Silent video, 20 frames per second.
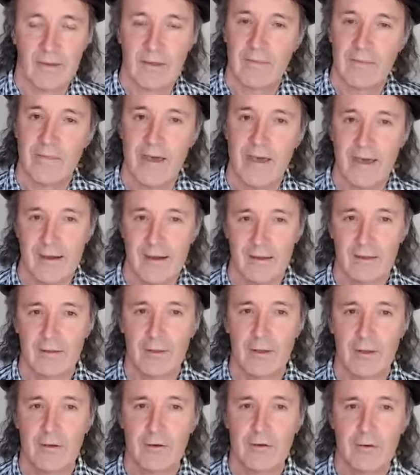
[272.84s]
That
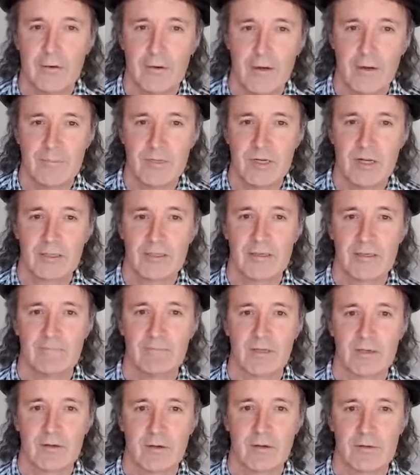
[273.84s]
alone
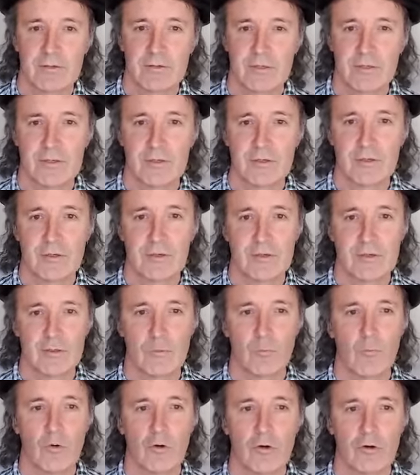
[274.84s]
objectively constitutes a
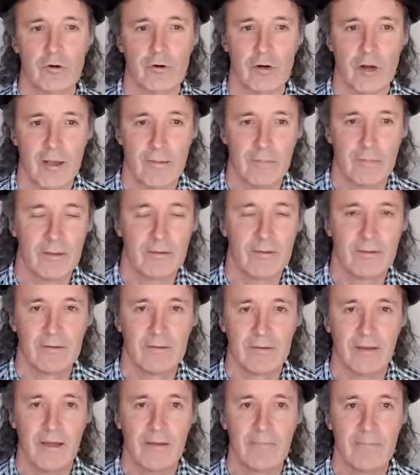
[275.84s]
war crime,
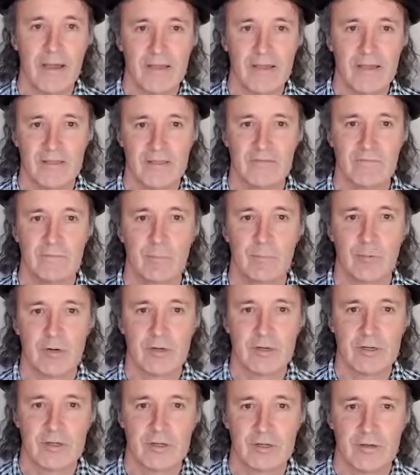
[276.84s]
a massive
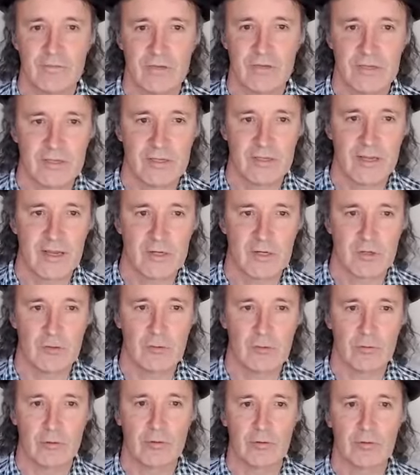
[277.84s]
breach of
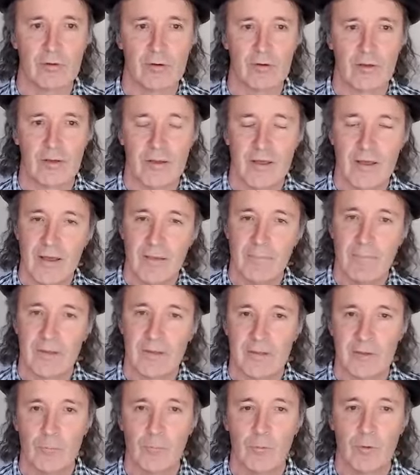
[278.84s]
international law,
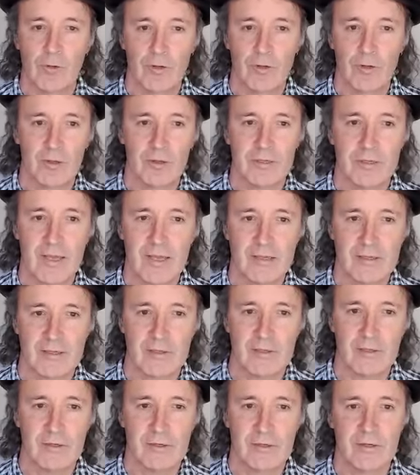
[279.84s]
but the world has
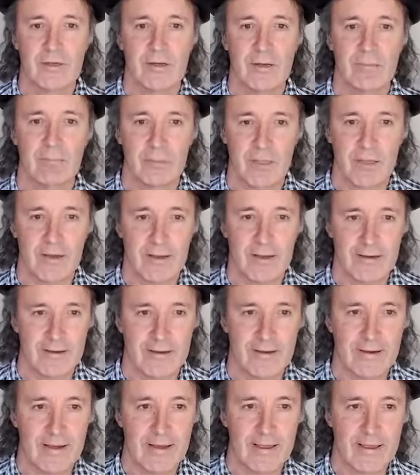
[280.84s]
turned a blind
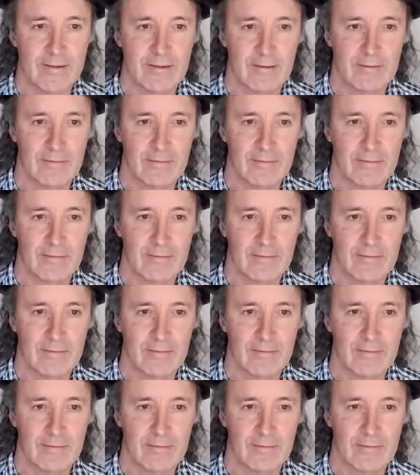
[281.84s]
eye.